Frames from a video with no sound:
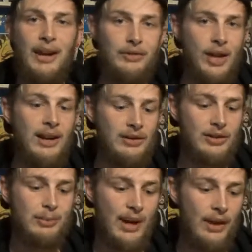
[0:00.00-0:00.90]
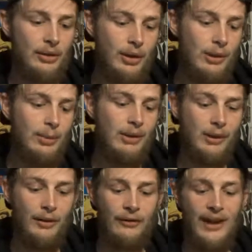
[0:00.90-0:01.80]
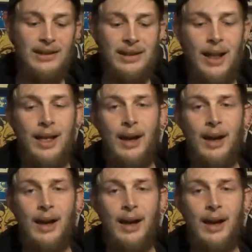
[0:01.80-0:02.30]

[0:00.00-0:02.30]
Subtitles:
I'll try to just belt through and be real fast.